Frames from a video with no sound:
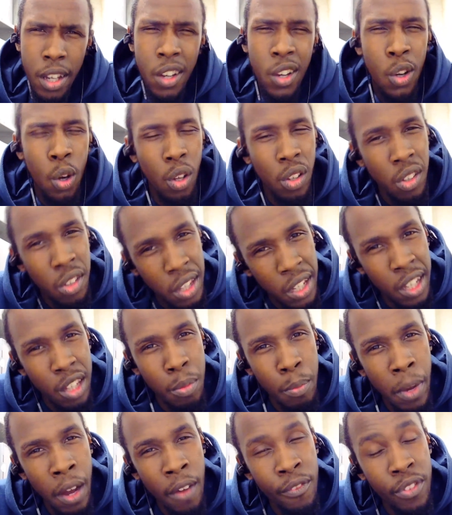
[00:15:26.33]
got 6
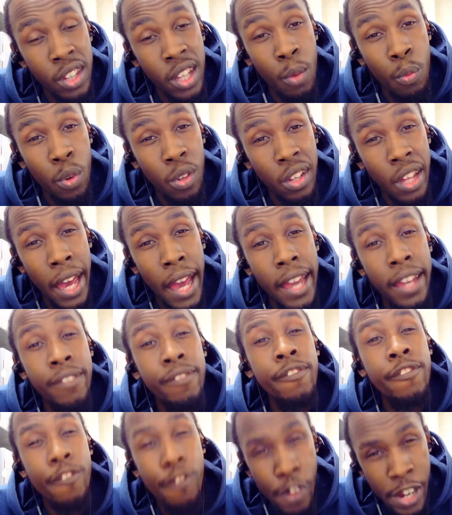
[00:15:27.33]
months and was out in
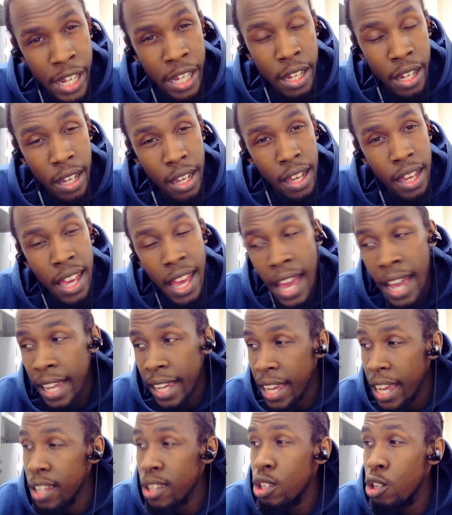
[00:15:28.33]
free, and
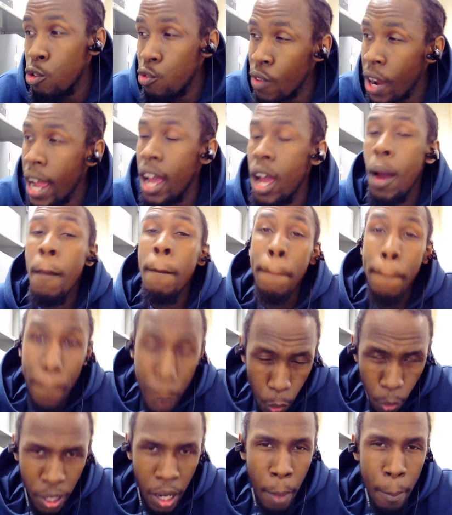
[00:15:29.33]
gets to write a
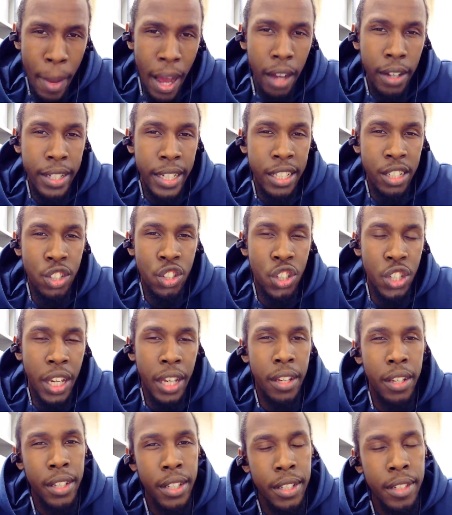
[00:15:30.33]
book about this
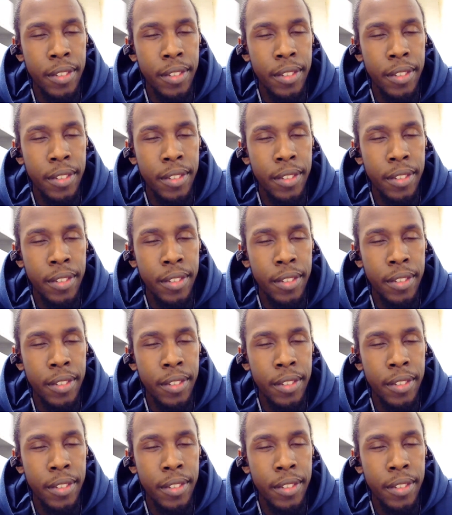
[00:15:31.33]
shit.